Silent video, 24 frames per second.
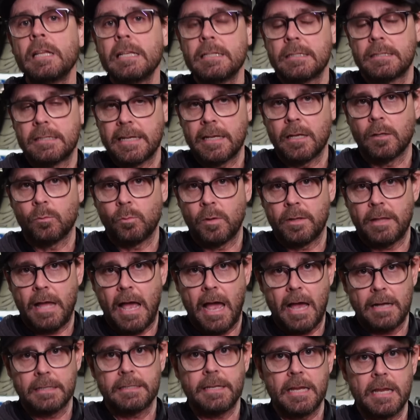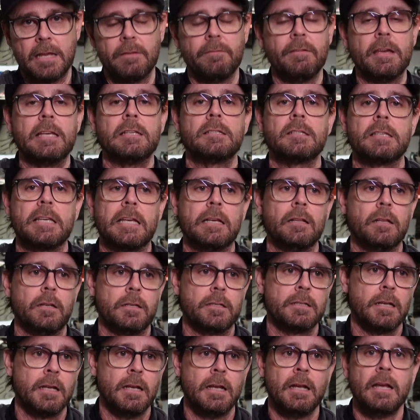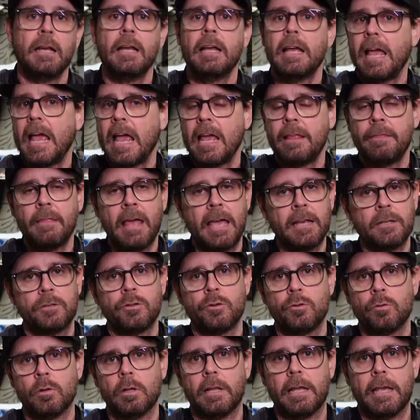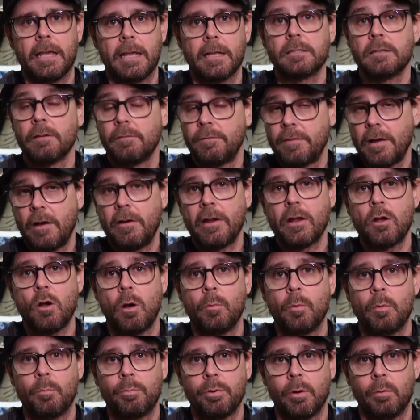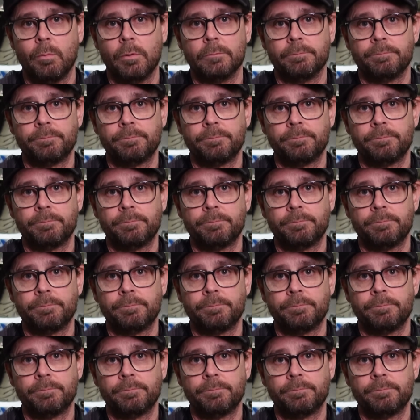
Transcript: sealed with RTV sealant. And they do leak. It's a very common problem.